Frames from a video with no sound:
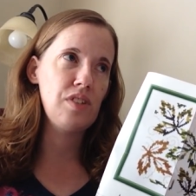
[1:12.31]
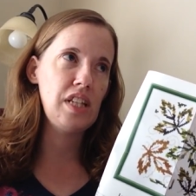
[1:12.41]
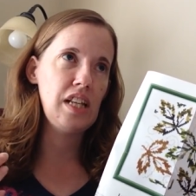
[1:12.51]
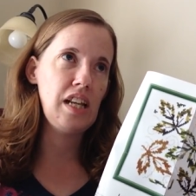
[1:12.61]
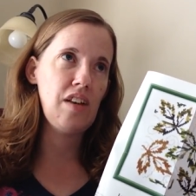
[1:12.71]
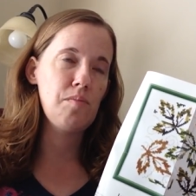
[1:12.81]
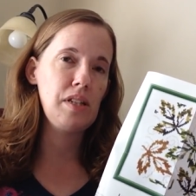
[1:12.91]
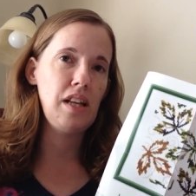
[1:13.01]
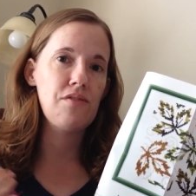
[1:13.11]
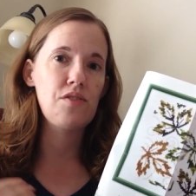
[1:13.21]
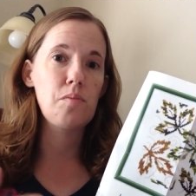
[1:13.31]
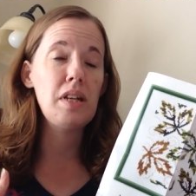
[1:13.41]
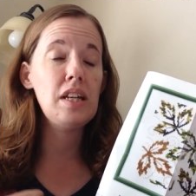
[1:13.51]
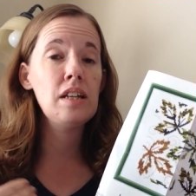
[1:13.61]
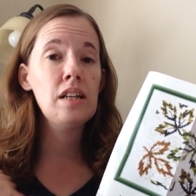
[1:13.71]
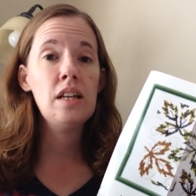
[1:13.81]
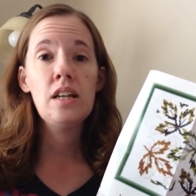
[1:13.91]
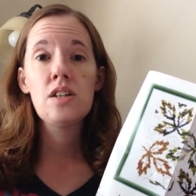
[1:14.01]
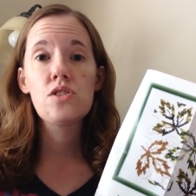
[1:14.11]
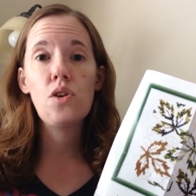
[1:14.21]
that have been left for me,
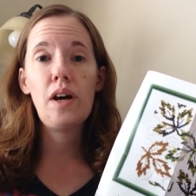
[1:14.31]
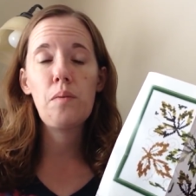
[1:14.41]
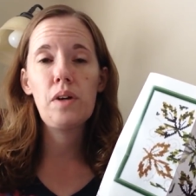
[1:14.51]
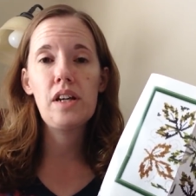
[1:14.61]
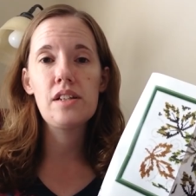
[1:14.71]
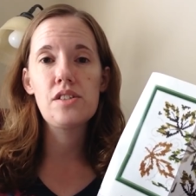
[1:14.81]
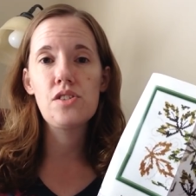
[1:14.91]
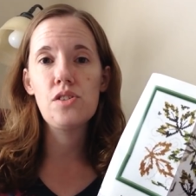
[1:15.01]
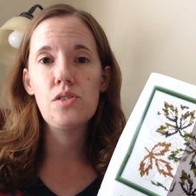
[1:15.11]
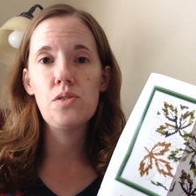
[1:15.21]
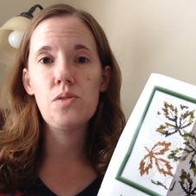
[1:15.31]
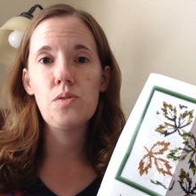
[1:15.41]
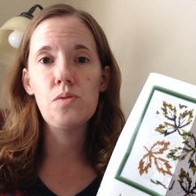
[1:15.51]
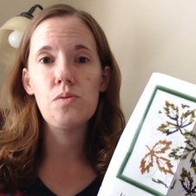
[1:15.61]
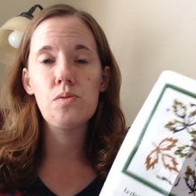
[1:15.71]
so I wanted to